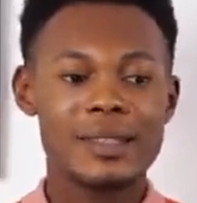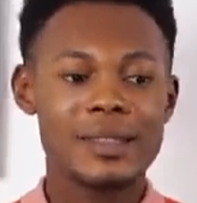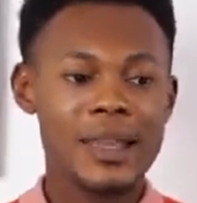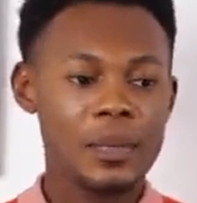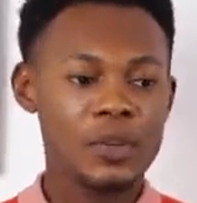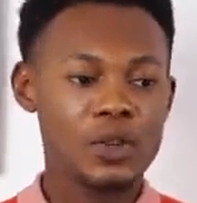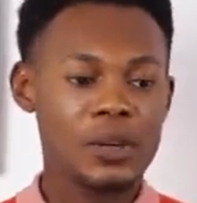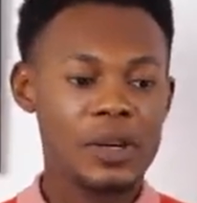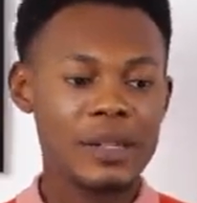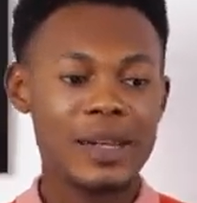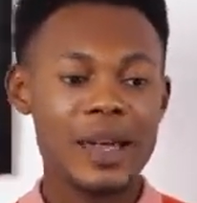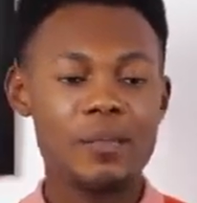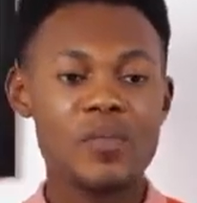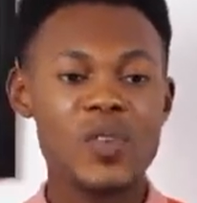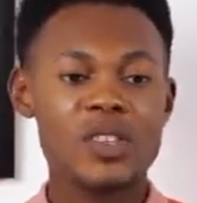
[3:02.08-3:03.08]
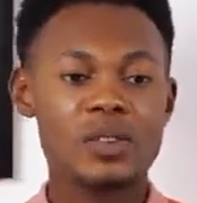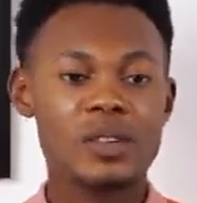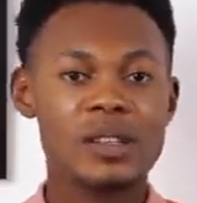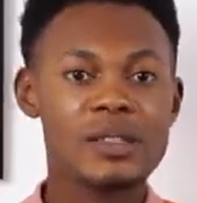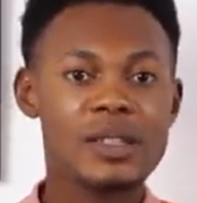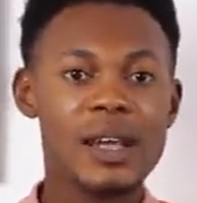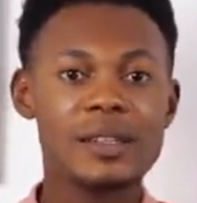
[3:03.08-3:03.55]
deception and that
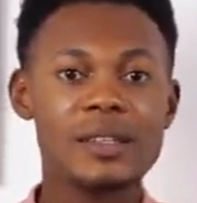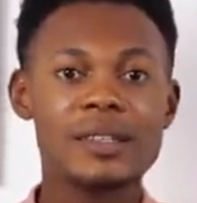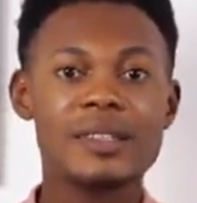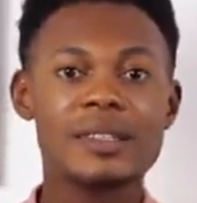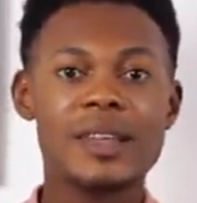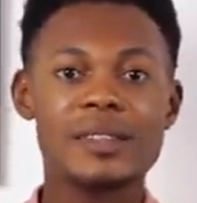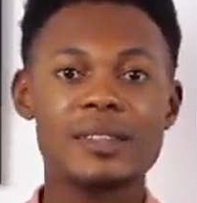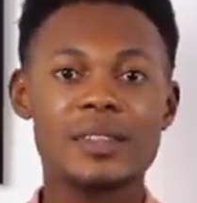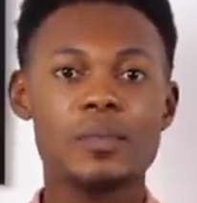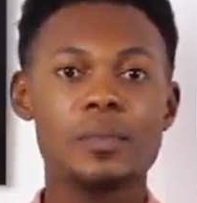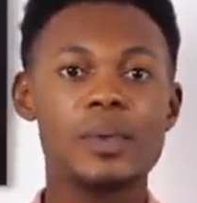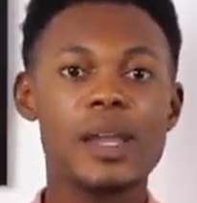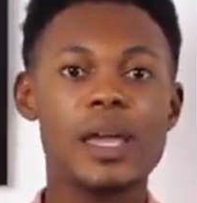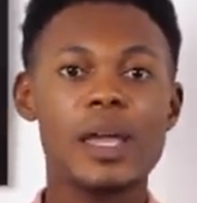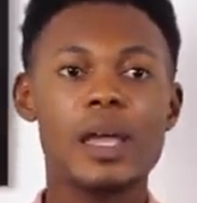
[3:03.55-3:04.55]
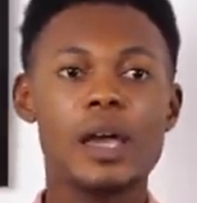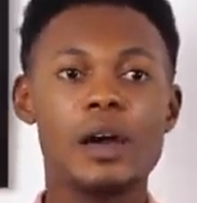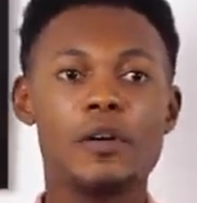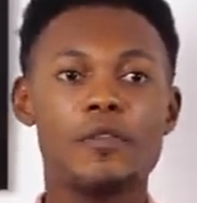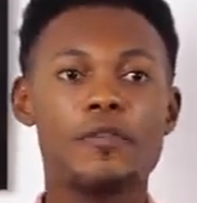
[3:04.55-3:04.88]
misunderstanding sets the play